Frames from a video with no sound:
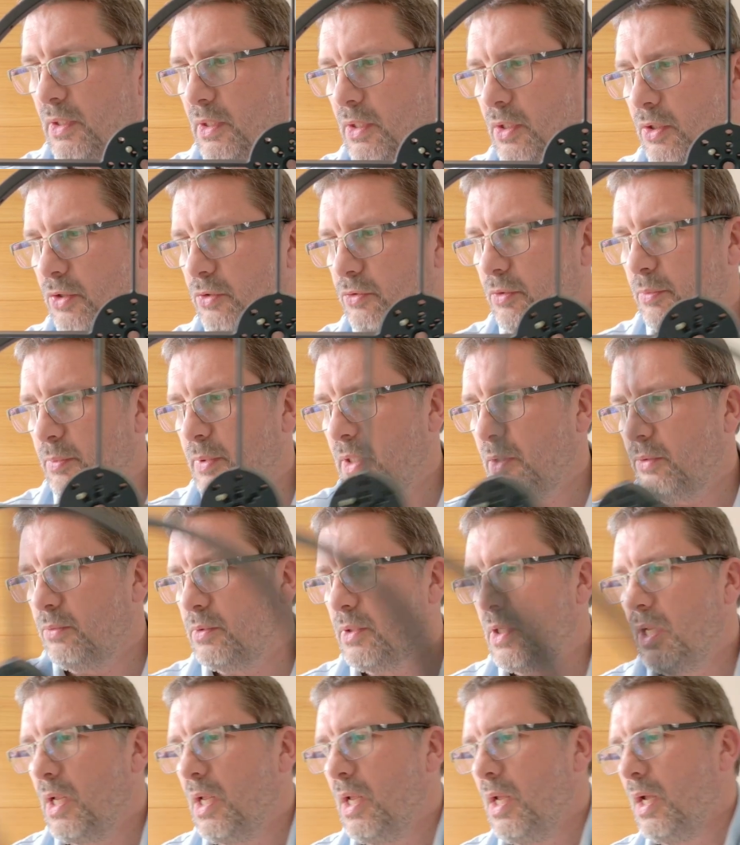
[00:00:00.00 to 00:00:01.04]
£100
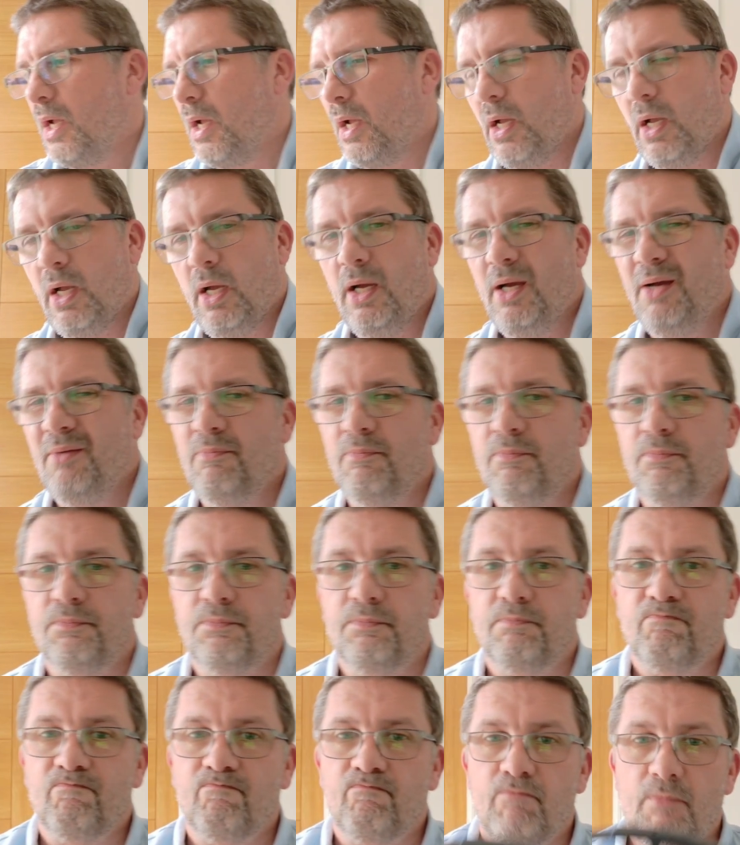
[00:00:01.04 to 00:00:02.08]

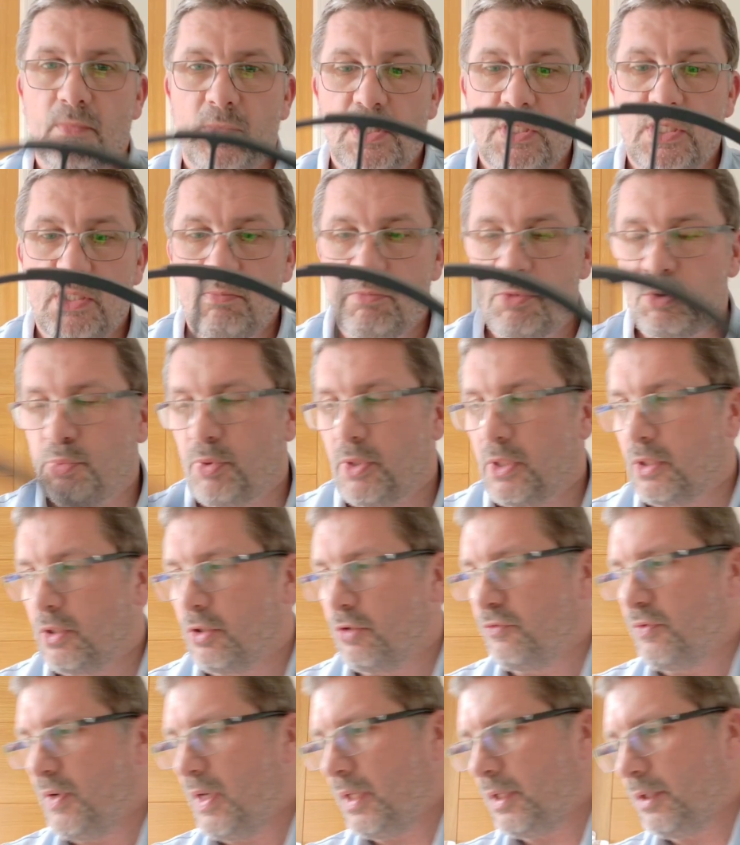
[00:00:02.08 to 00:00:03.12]
seems pretty good
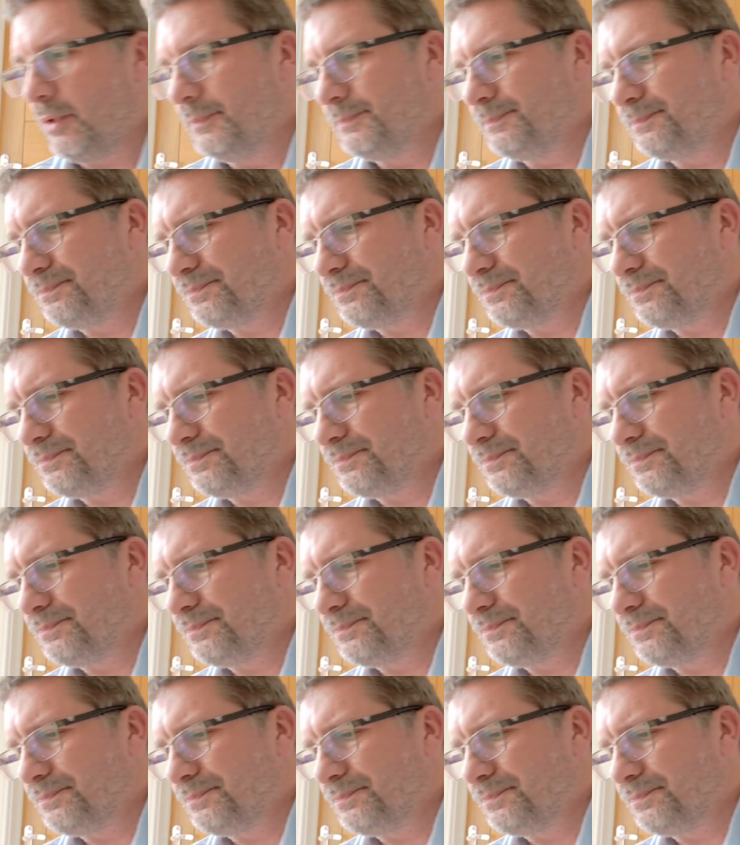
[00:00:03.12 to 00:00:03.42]
value.